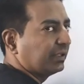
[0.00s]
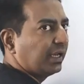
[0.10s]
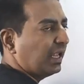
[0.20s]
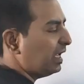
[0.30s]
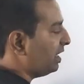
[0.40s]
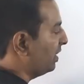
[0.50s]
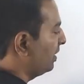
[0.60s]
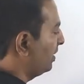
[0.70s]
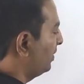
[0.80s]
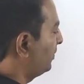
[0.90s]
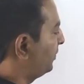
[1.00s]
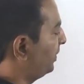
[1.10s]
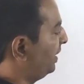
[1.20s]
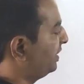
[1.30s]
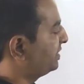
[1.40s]
3
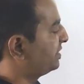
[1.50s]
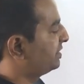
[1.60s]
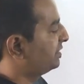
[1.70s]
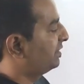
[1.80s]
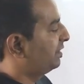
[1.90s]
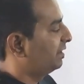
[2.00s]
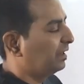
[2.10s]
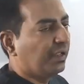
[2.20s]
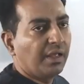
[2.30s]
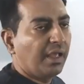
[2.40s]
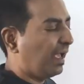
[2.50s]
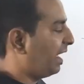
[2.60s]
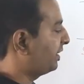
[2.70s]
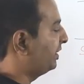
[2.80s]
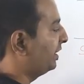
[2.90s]
fields
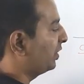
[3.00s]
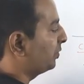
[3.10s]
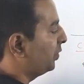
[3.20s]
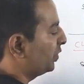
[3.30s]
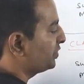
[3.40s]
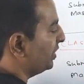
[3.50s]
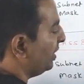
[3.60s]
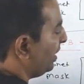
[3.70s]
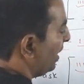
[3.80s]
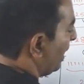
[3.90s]
as network portion